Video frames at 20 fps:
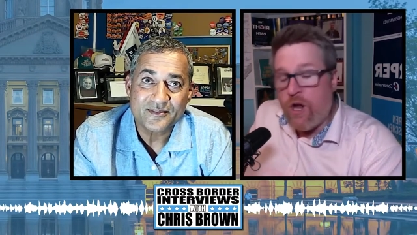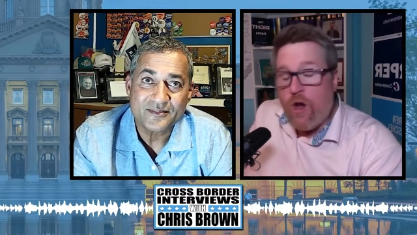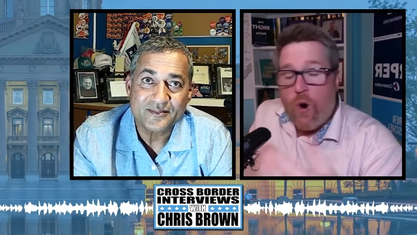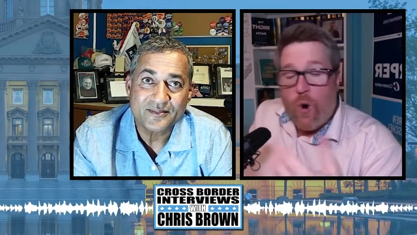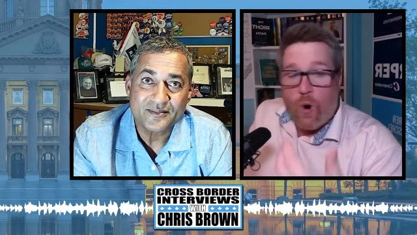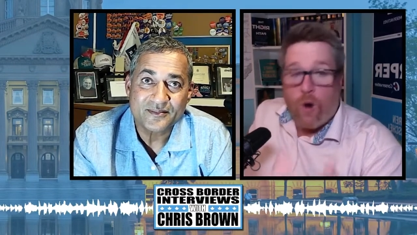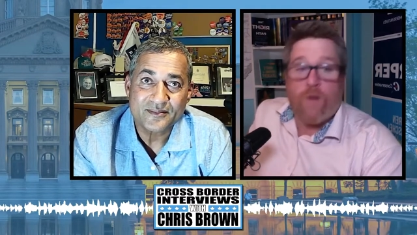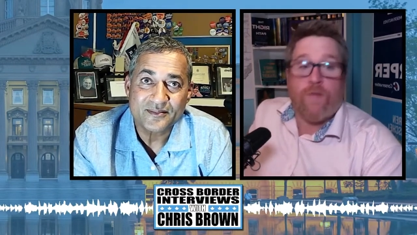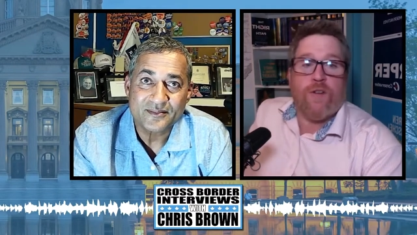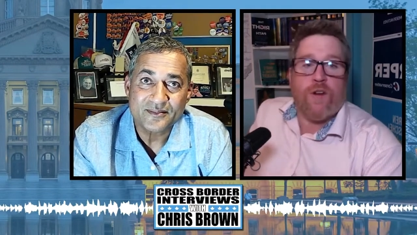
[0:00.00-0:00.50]

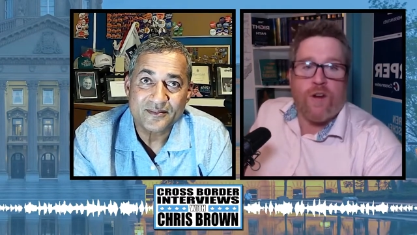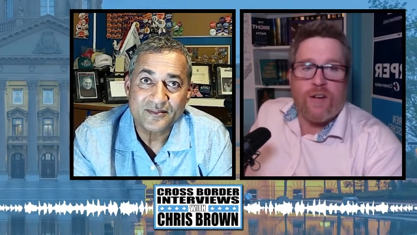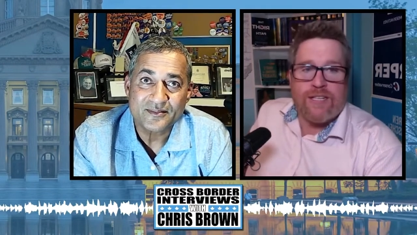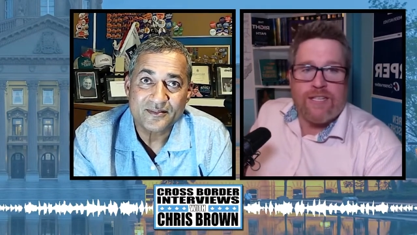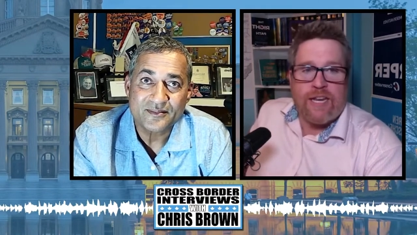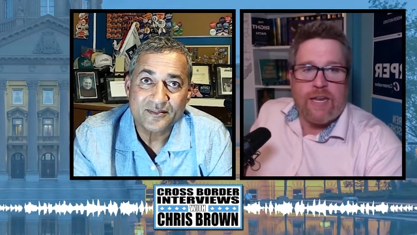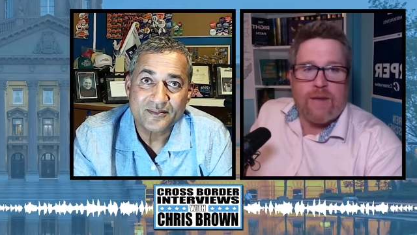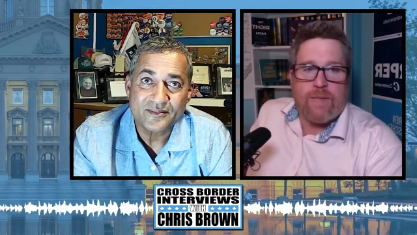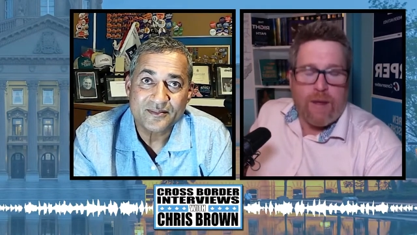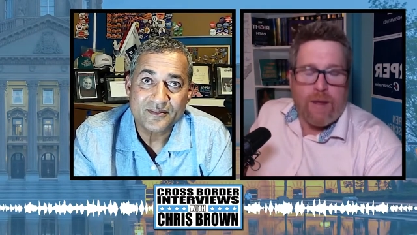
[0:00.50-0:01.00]
Speaker 1: Or if you're a
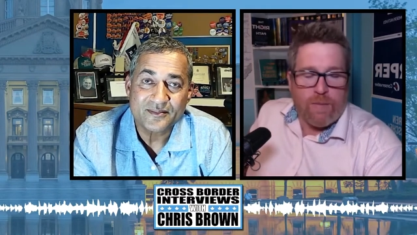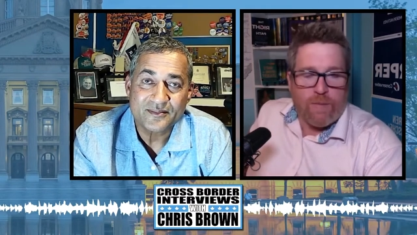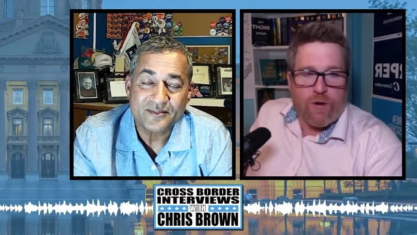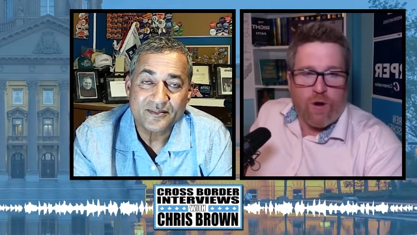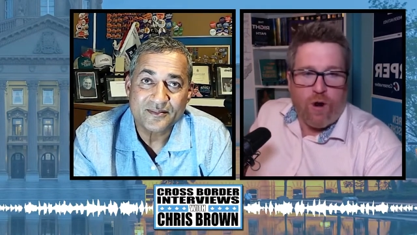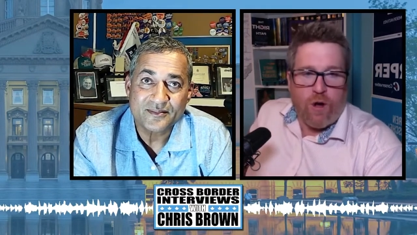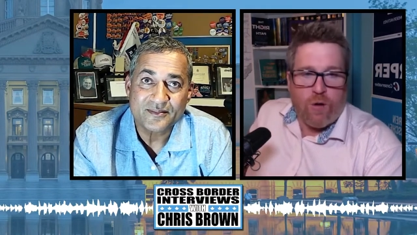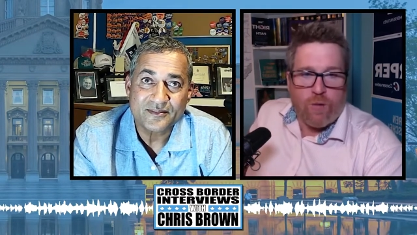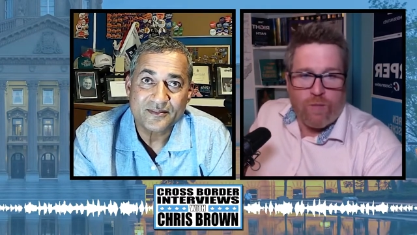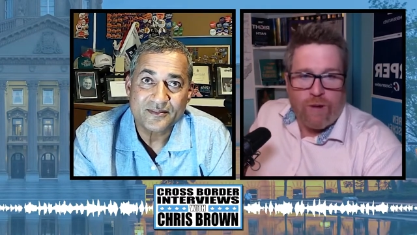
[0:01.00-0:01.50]
sitting member
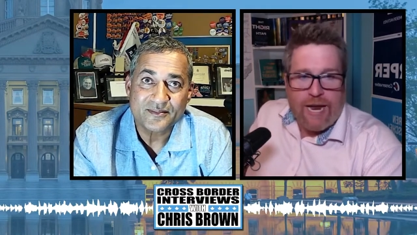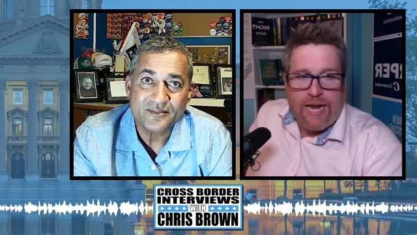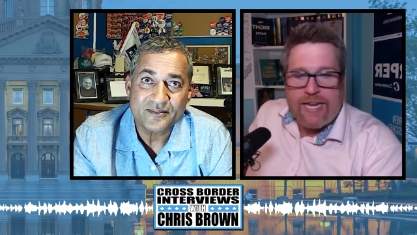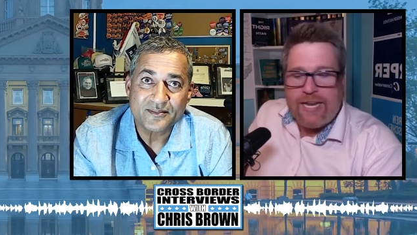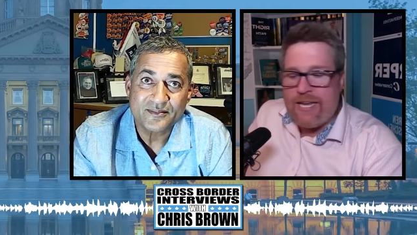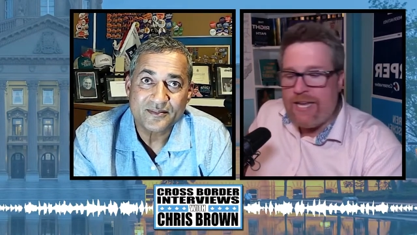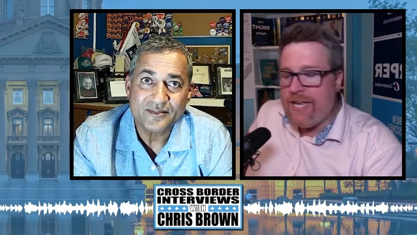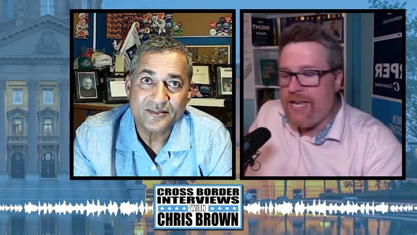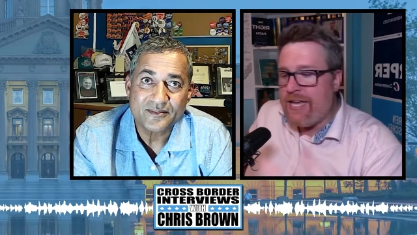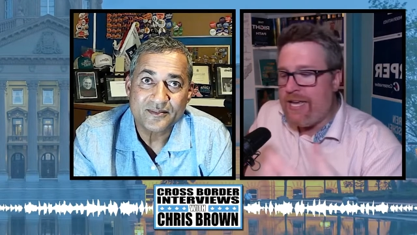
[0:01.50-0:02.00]

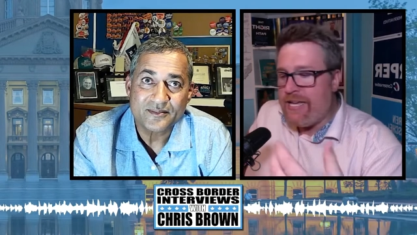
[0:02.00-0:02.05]
already,